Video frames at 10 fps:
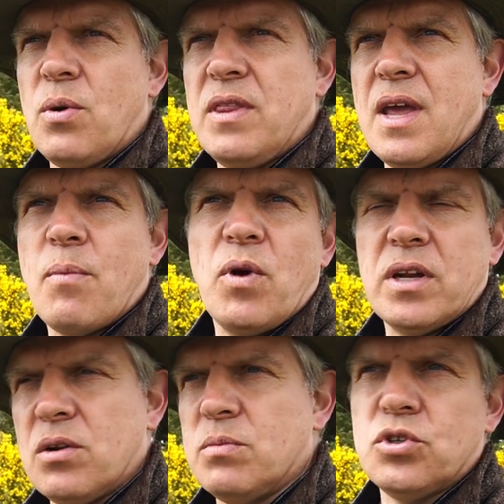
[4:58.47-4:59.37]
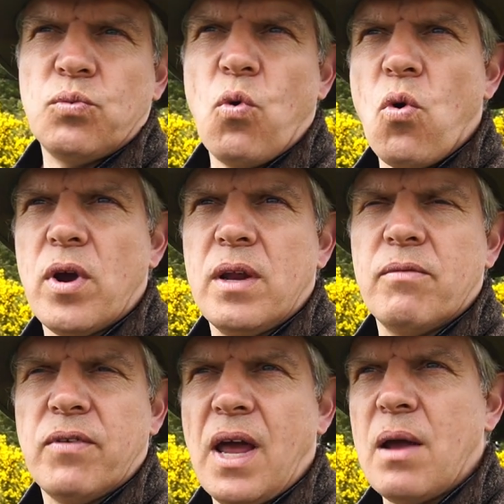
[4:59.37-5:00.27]
in the end, we ended up just walking
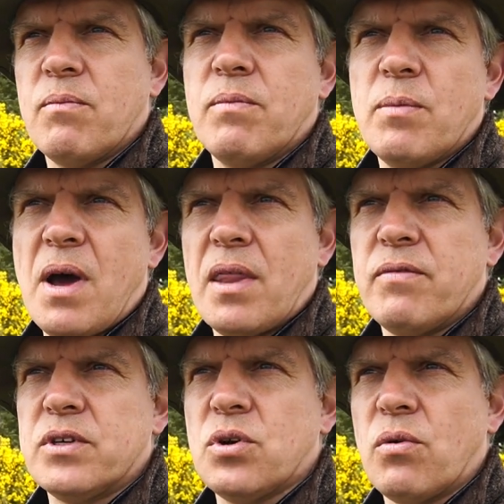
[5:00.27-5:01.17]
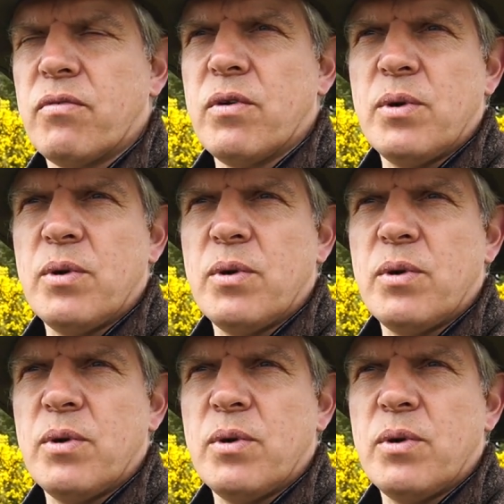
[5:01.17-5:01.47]
and forgetting about the photography.